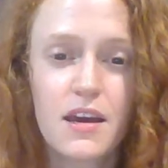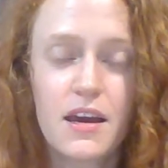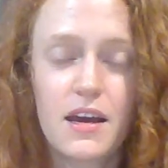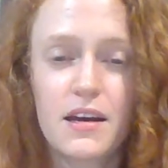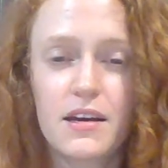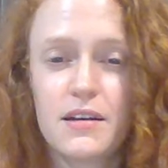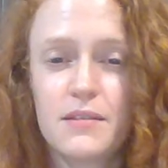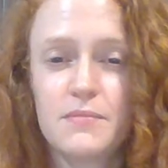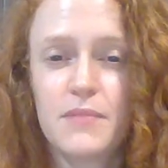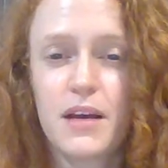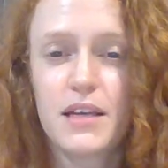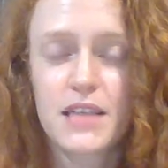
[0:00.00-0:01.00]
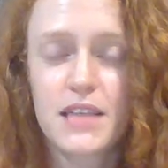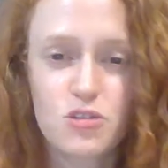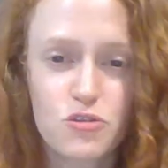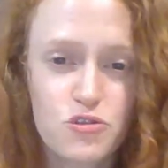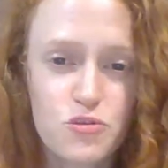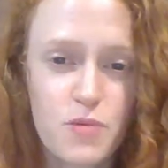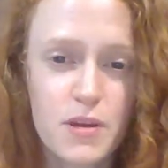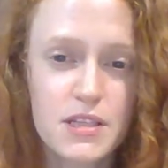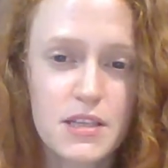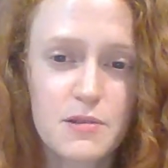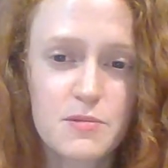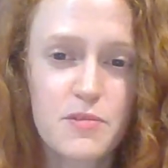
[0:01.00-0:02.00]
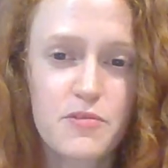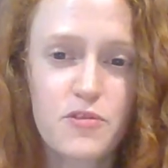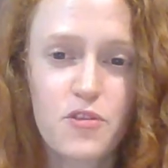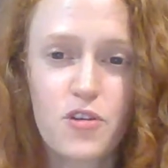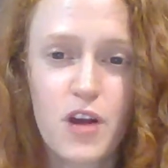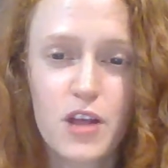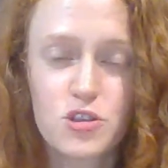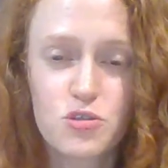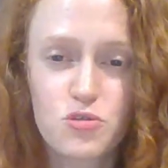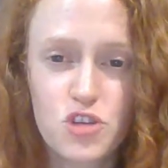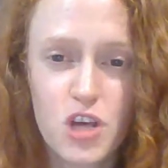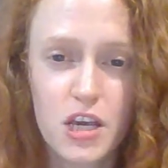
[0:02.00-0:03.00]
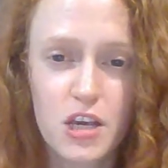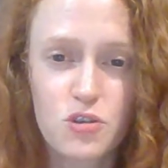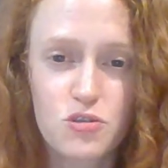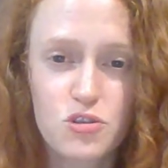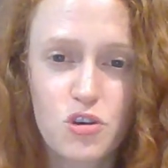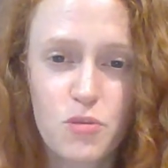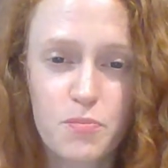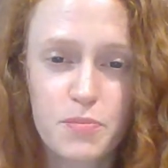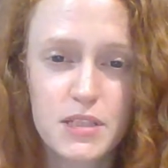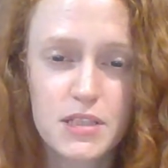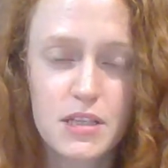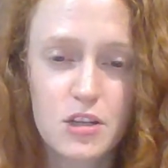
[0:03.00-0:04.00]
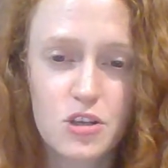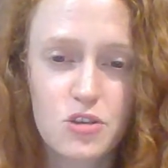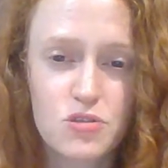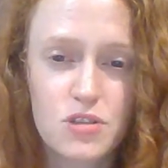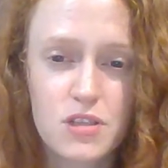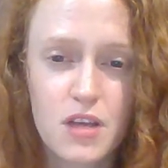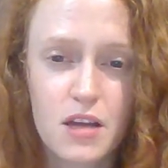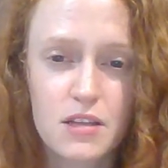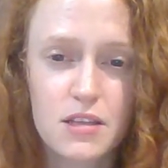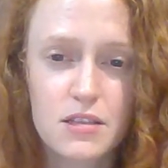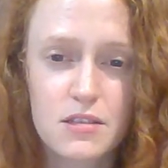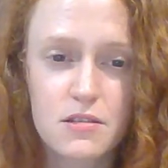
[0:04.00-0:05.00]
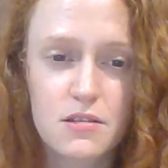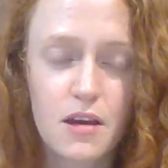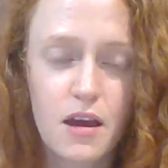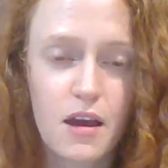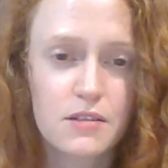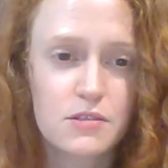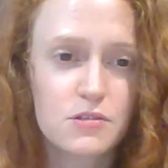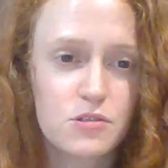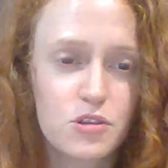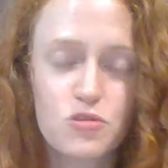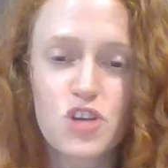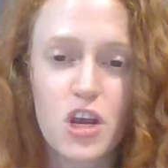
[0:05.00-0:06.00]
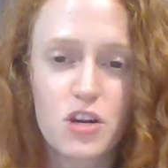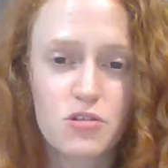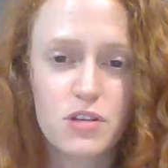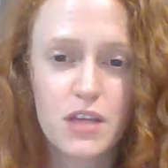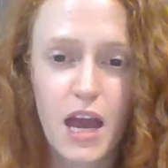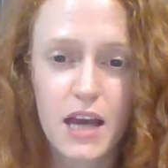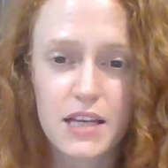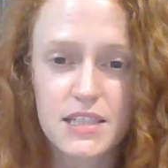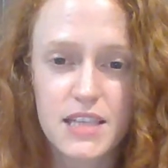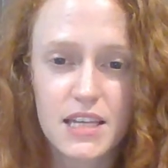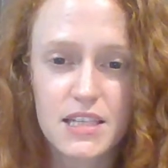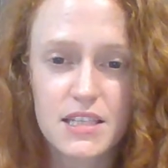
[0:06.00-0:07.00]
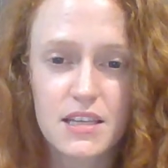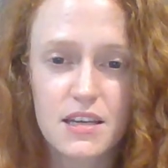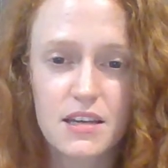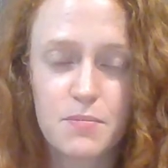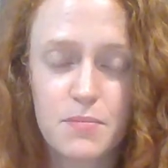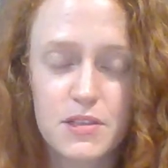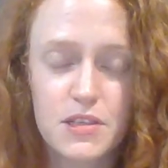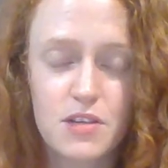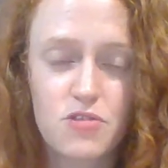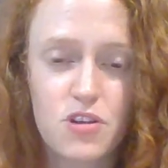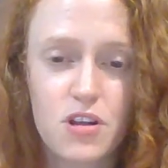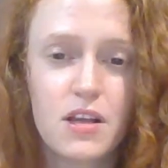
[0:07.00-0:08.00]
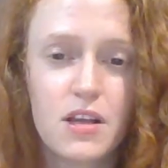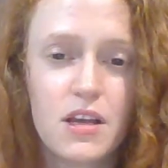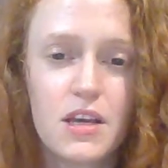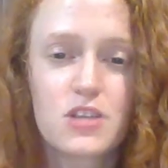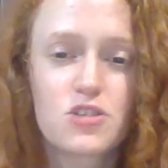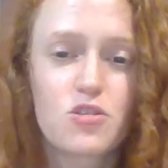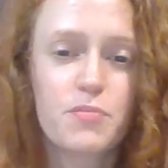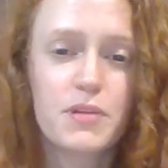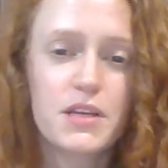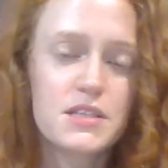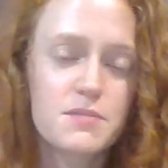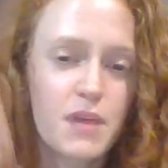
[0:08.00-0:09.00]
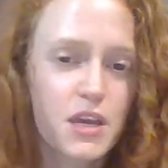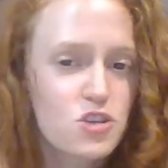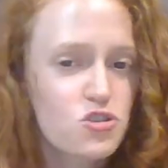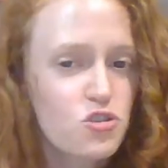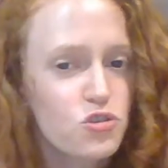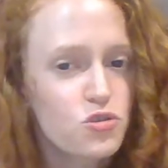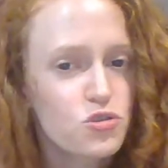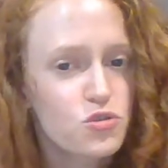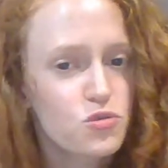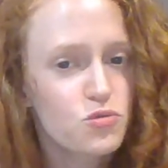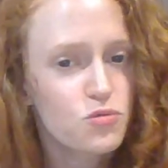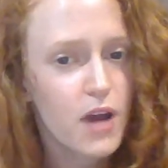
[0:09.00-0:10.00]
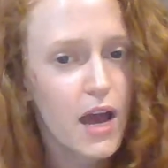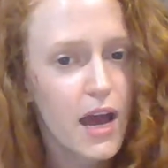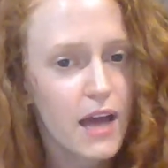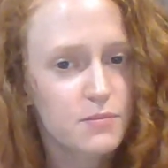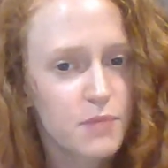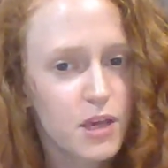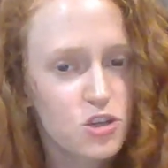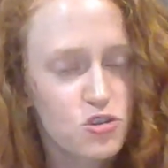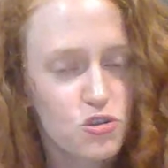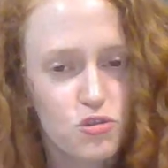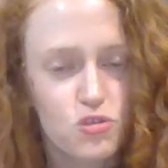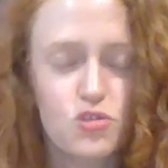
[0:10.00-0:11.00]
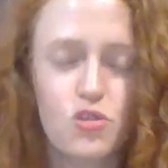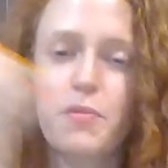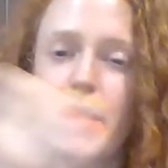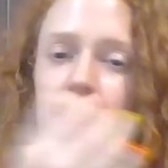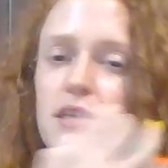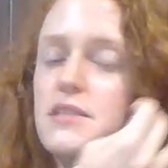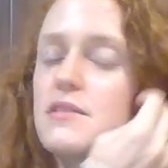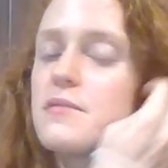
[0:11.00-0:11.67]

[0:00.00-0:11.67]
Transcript: As I told you many times before, I do check who's completed, who started, and who generally access the material. So please make sure you do, and make sure you do your best.